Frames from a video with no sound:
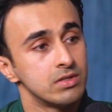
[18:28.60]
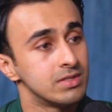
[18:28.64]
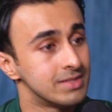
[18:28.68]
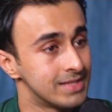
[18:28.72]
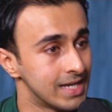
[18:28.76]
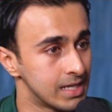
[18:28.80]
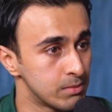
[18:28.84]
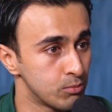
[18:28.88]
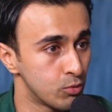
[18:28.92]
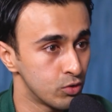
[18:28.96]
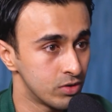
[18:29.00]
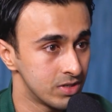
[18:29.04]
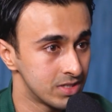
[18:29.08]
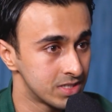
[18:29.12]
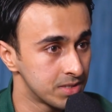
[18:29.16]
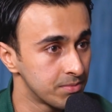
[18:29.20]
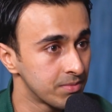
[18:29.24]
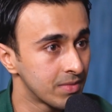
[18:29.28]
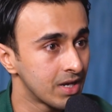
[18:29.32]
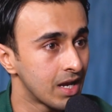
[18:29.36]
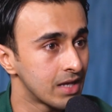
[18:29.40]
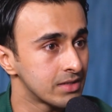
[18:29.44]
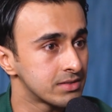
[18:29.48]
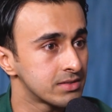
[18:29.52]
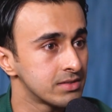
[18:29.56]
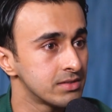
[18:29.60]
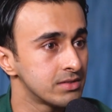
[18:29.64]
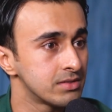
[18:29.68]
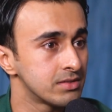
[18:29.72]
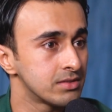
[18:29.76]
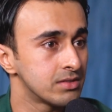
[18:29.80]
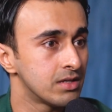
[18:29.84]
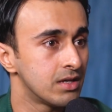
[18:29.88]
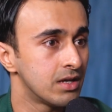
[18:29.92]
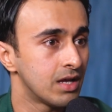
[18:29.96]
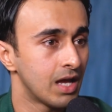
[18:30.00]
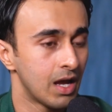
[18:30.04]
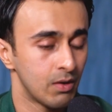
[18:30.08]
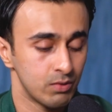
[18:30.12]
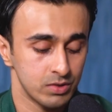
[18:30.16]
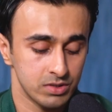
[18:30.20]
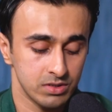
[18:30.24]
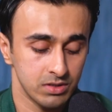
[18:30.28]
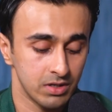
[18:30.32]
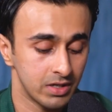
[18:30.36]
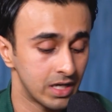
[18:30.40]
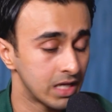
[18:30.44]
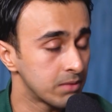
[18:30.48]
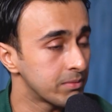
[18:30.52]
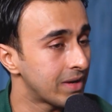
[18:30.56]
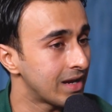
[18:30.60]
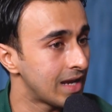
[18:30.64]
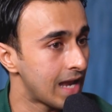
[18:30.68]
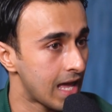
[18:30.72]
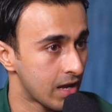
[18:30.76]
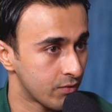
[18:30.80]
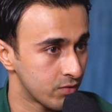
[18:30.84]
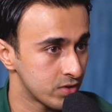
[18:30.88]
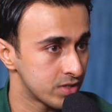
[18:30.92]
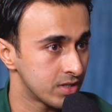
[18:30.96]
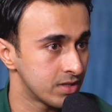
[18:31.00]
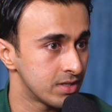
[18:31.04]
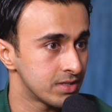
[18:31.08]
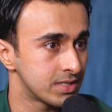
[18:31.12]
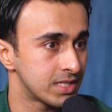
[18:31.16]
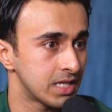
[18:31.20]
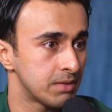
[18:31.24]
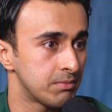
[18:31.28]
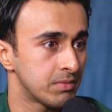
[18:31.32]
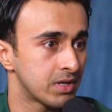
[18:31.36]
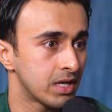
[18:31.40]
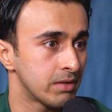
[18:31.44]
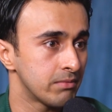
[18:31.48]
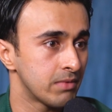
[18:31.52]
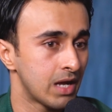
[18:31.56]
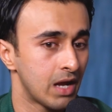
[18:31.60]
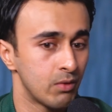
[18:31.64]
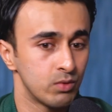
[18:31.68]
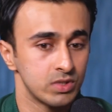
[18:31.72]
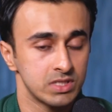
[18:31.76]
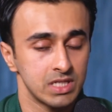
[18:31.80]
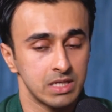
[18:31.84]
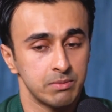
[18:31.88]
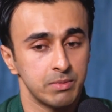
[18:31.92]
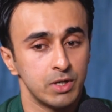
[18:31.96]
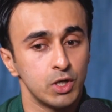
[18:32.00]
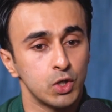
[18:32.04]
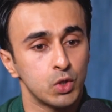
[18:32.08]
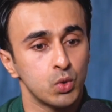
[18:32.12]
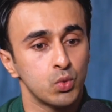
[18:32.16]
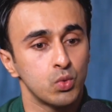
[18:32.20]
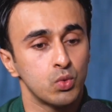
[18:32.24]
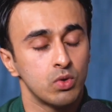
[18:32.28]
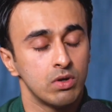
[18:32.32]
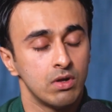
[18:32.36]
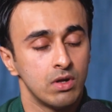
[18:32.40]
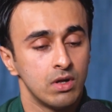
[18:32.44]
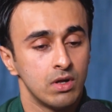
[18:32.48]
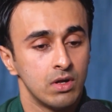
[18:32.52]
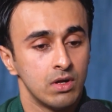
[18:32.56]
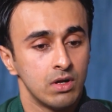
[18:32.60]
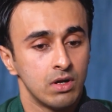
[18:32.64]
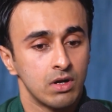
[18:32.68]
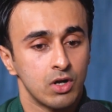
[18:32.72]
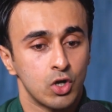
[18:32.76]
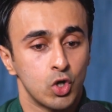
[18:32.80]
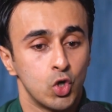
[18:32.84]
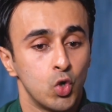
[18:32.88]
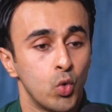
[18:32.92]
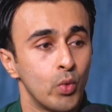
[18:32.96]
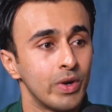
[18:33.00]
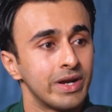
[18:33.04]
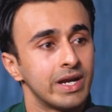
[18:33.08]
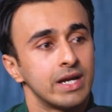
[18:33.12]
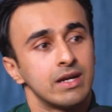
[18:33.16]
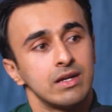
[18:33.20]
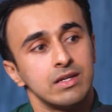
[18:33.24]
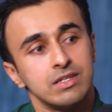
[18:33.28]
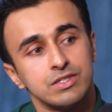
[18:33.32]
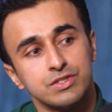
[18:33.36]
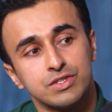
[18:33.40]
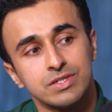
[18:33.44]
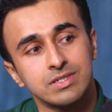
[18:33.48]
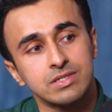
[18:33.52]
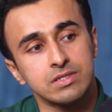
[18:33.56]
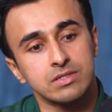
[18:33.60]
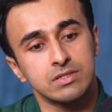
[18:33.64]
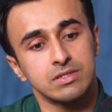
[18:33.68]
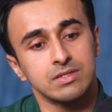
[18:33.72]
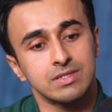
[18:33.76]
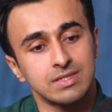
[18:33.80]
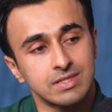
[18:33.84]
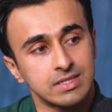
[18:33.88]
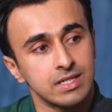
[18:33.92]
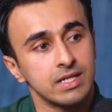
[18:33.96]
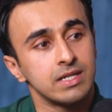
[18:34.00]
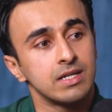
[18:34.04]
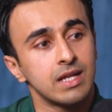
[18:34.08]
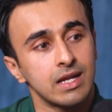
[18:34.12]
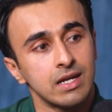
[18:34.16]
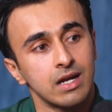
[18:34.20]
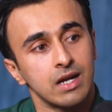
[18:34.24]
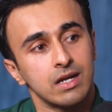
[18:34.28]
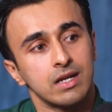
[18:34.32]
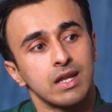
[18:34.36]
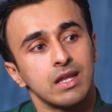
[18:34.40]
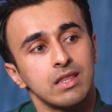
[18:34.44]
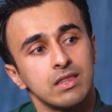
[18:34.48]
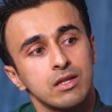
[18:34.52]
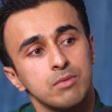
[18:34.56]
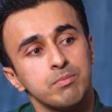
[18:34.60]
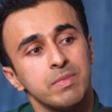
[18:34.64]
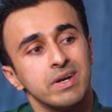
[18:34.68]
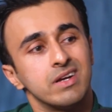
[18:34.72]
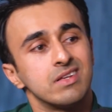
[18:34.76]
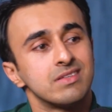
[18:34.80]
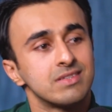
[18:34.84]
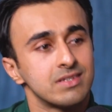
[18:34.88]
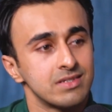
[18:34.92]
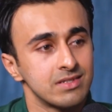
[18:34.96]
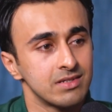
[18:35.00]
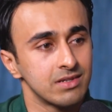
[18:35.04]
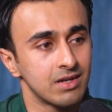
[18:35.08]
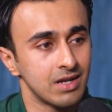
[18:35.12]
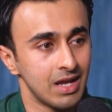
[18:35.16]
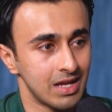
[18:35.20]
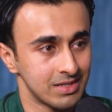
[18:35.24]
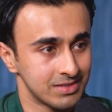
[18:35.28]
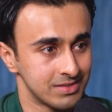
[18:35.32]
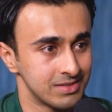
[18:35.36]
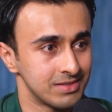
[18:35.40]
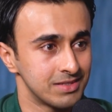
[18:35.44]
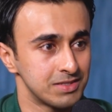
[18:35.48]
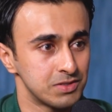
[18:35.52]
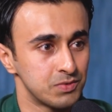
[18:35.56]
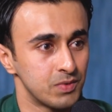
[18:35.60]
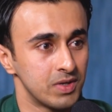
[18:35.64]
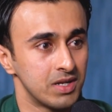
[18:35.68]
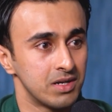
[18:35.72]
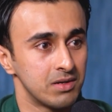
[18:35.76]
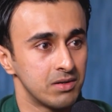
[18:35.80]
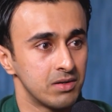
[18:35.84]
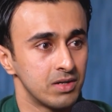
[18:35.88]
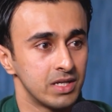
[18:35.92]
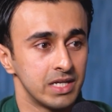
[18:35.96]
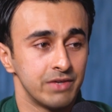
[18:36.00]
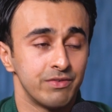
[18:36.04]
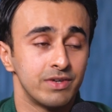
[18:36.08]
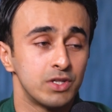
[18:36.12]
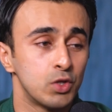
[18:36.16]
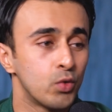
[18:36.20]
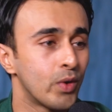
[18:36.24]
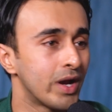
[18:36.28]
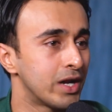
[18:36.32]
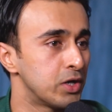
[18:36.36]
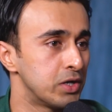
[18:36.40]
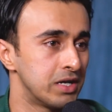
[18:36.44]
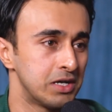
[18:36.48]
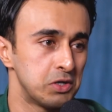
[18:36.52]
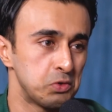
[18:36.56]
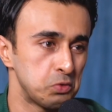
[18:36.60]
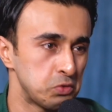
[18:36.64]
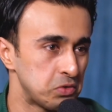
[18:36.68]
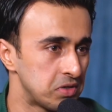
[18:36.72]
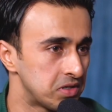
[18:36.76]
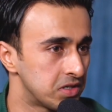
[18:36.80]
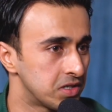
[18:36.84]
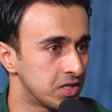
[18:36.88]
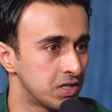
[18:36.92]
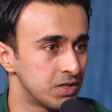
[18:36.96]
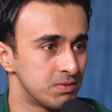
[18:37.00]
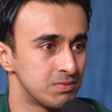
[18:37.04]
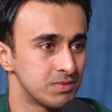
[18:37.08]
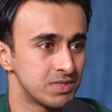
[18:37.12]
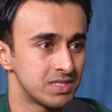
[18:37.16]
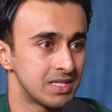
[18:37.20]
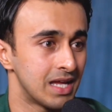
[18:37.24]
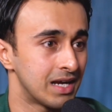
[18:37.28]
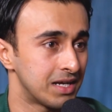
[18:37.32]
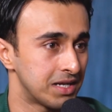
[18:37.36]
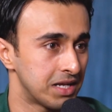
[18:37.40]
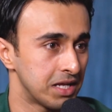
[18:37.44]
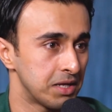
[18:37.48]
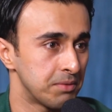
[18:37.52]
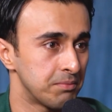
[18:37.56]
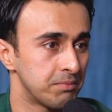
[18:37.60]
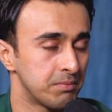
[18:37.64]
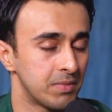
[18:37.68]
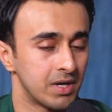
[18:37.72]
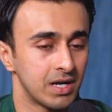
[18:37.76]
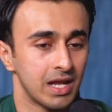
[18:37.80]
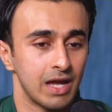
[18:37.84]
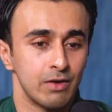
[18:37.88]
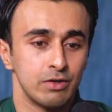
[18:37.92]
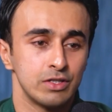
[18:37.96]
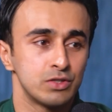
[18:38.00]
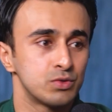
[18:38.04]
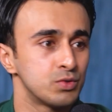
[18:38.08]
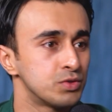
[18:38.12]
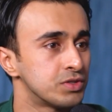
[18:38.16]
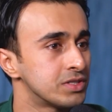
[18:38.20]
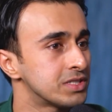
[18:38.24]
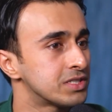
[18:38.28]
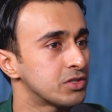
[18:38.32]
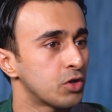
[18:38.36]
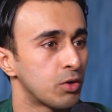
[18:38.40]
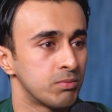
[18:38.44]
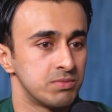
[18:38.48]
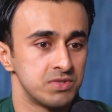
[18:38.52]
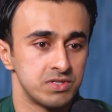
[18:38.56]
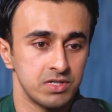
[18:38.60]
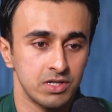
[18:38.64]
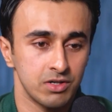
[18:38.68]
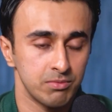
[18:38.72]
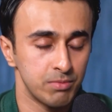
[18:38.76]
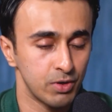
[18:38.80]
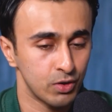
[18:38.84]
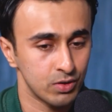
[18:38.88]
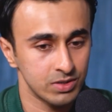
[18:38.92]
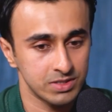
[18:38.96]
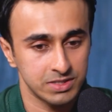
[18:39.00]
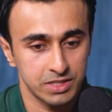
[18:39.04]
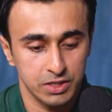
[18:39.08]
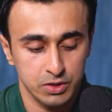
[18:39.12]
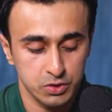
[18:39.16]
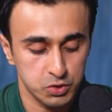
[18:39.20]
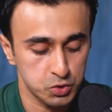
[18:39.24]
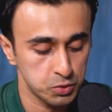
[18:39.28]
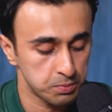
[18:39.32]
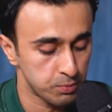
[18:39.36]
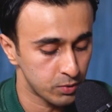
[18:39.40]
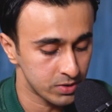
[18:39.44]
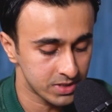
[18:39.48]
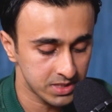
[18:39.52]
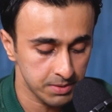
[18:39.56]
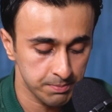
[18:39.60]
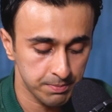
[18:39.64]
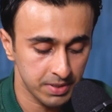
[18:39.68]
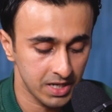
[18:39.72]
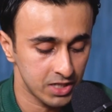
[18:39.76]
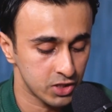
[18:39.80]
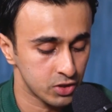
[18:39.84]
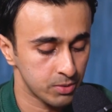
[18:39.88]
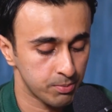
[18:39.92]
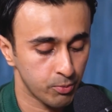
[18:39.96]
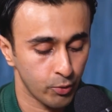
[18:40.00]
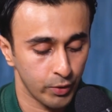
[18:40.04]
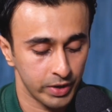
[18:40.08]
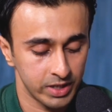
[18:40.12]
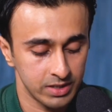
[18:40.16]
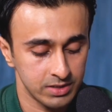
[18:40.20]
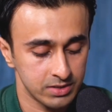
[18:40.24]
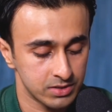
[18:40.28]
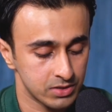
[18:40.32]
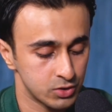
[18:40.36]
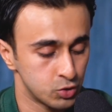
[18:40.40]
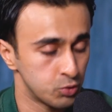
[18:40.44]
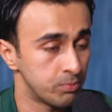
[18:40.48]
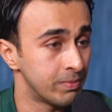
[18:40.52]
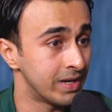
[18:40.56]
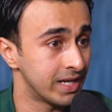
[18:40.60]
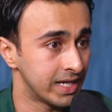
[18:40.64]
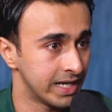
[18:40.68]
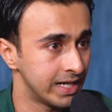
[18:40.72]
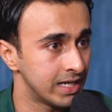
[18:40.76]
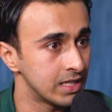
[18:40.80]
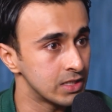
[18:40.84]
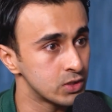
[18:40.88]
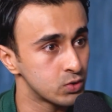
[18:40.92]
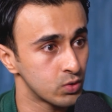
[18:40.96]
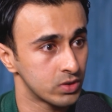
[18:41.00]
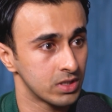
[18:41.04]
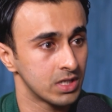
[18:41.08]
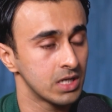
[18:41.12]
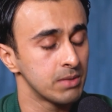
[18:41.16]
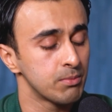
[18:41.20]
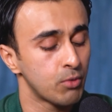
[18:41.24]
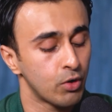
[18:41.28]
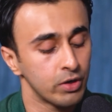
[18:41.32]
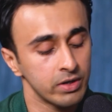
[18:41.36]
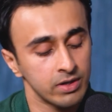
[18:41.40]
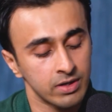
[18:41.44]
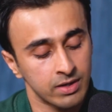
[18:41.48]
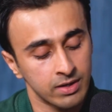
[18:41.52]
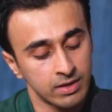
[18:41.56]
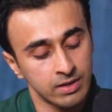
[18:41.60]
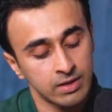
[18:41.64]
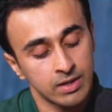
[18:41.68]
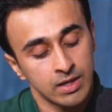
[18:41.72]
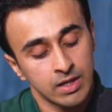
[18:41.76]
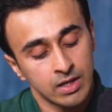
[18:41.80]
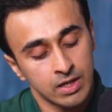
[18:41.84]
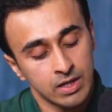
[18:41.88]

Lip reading: Zen Buddhism classes. I was learning my language at the same time. I was able to go and at least just sit and attend the medicine classes as well. Mm-hmm. Even though I didn't know the terms that time. But I used to just observe because they used to put some pressure points. Jo meridians hote na body ke.